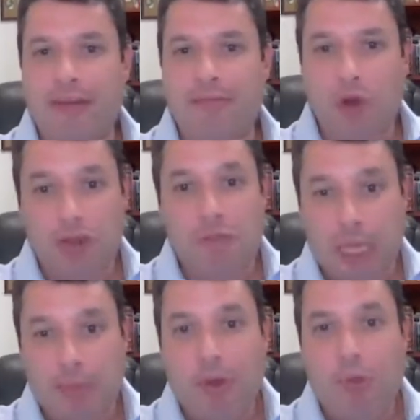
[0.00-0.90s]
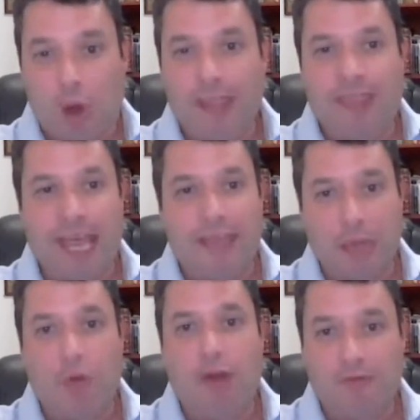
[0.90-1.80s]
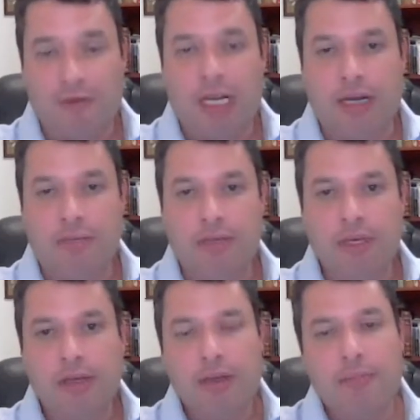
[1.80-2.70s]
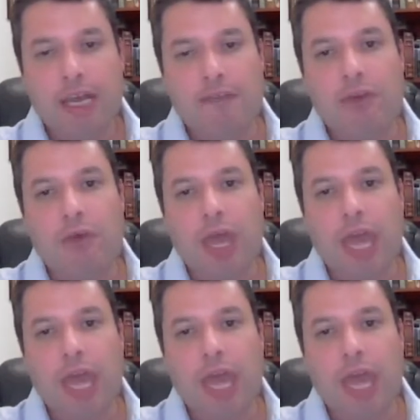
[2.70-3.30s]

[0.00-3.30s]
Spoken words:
Most people want that. They want freedom. But if you